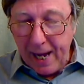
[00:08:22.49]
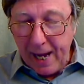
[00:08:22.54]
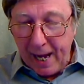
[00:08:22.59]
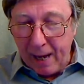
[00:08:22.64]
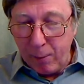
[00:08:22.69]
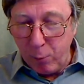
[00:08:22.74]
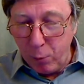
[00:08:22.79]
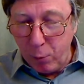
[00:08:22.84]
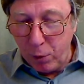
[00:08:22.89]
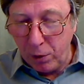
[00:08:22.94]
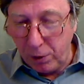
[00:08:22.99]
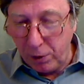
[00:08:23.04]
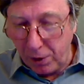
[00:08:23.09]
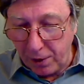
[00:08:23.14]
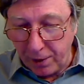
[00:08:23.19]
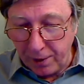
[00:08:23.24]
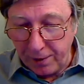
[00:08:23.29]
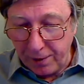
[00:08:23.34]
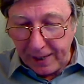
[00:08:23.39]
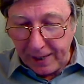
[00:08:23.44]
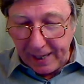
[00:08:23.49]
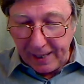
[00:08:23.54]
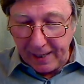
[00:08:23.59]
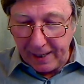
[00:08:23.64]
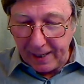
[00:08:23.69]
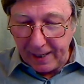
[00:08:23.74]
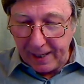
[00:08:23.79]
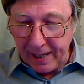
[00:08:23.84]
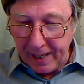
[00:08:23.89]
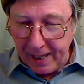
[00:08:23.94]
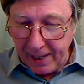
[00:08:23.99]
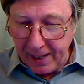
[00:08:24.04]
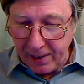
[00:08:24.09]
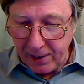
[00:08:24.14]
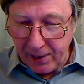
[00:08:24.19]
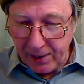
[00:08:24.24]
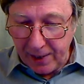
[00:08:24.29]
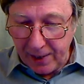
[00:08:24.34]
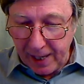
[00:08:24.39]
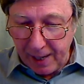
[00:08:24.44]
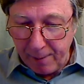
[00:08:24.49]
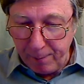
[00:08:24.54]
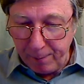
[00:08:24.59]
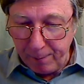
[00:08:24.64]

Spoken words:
And one other thing is,